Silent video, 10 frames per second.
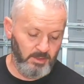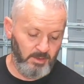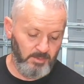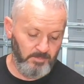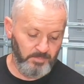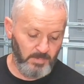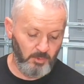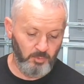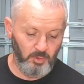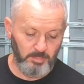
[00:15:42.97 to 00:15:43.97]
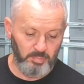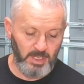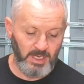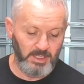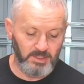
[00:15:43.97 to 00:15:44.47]
I really
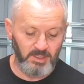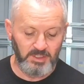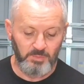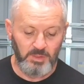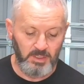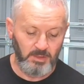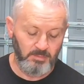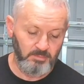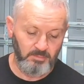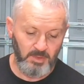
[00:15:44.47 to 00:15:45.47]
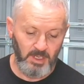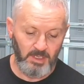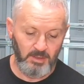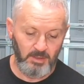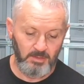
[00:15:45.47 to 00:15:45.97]
plan on these being
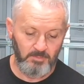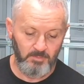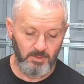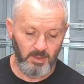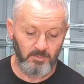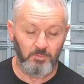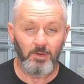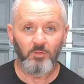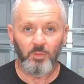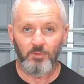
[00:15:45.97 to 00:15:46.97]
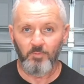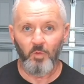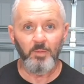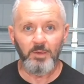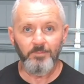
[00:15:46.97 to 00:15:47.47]
a forever boot
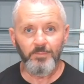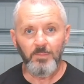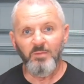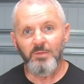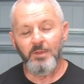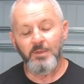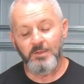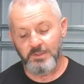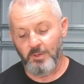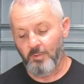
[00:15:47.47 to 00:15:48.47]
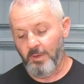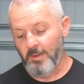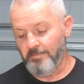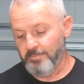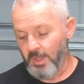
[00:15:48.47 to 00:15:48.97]
for me. So
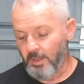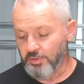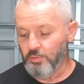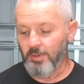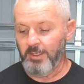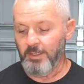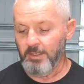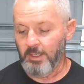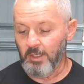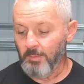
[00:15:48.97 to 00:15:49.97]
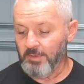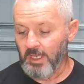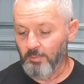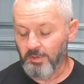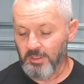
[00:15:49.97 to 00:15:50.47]
I'll do an
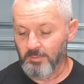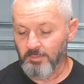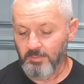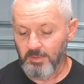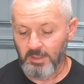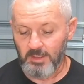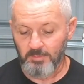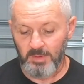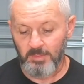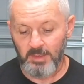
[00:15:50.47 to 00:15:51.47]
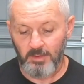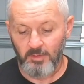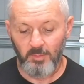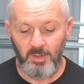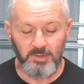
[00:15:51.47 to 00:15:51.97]
update with them, maybe, I don't
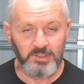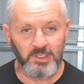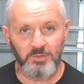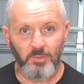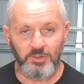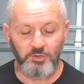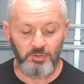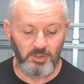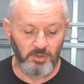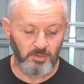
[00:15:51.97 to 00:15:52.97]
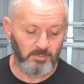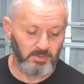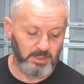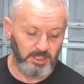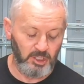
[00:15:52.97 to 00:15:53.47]
know, maybe 6 months or a year after
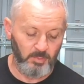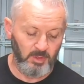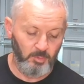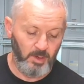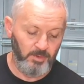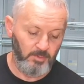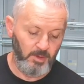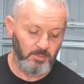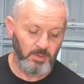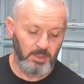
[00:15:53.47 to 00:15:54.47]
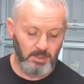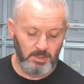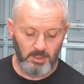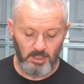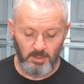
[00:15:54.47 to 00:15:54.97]
they get a little bit of weather on
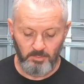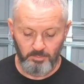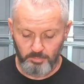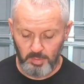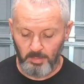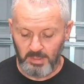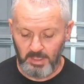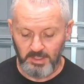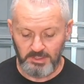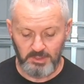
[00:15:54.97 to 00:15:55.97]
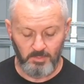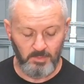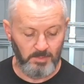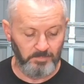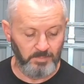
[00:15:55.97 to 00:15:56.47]
them. Probably gonna get
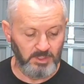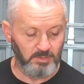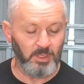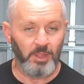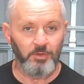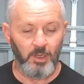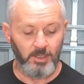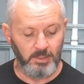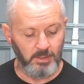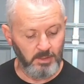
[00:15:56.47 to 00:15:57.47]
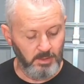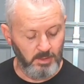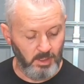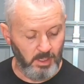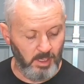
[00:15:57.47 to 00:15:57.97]
some leather honey
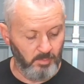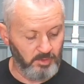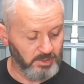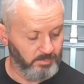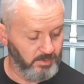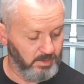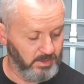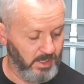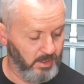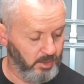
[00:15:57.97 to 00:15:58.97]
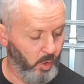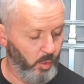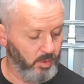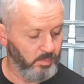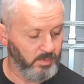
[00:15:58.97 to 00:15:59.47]
or something to kind of
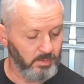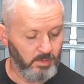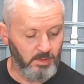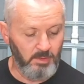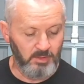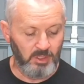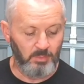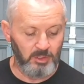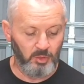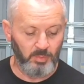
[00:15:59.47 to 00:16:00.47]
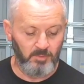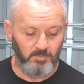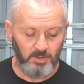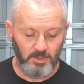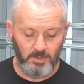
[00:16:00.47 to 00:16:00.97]
coat them and give them a little bit of
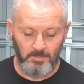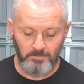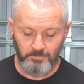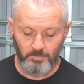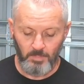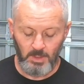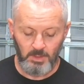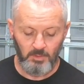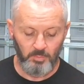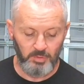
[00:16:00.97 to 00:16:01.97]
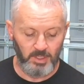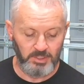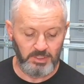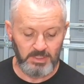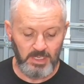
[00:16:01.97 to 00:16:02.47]
you know,
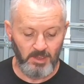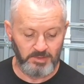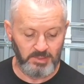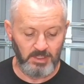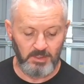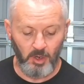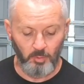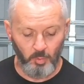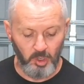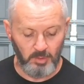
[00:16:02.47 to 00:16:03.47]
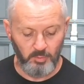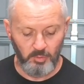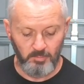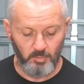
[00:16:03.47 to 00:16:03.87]
protection on the outside. They are waterproof.